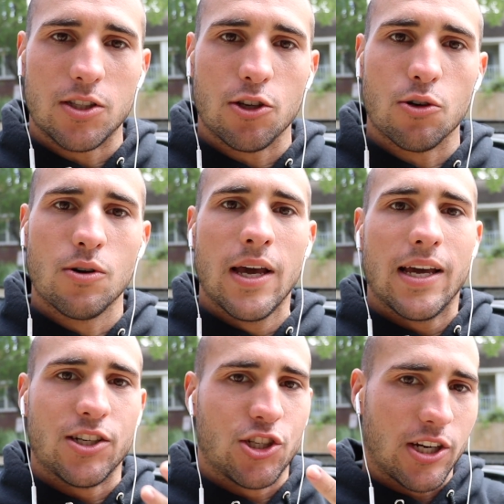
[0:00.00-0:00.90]
do
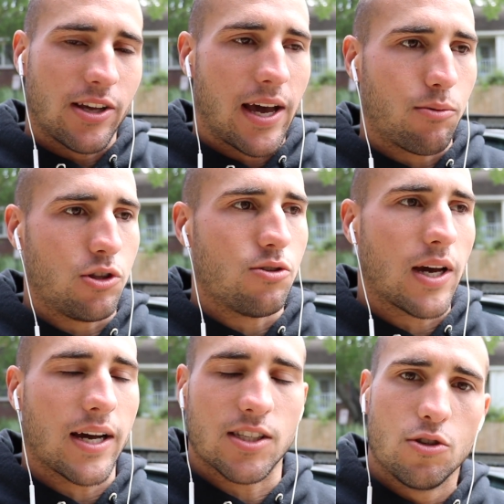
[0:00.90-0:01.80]
and share that with you
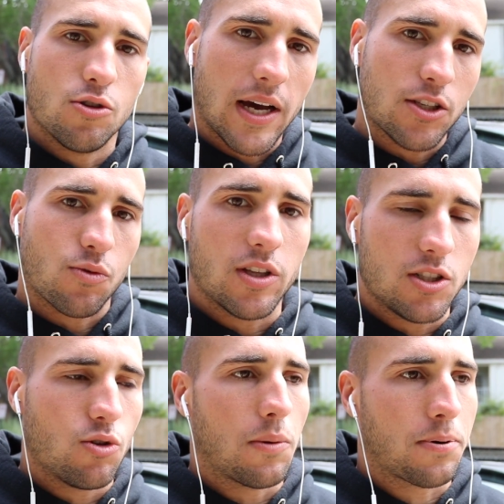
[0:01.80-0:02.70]
guys, and you guys really
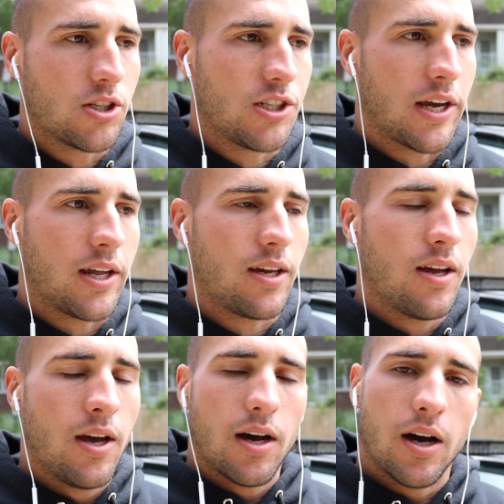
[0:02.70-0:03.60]
do appreciate it.
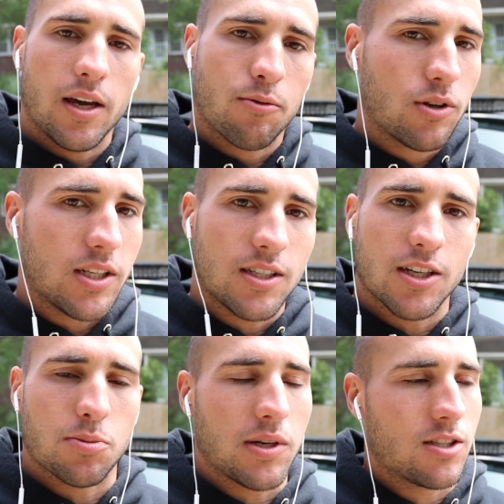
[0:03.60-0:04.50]
It really
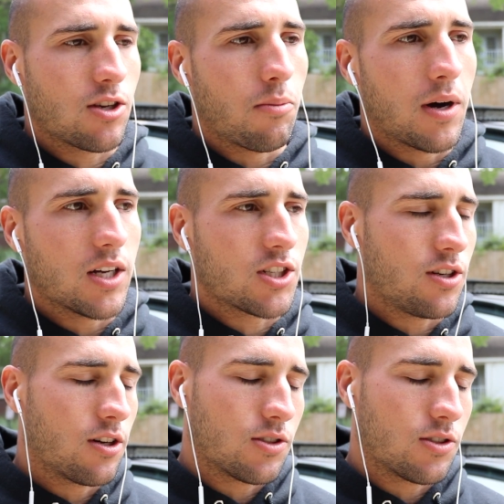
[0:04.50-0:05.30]
does mean so much, you know,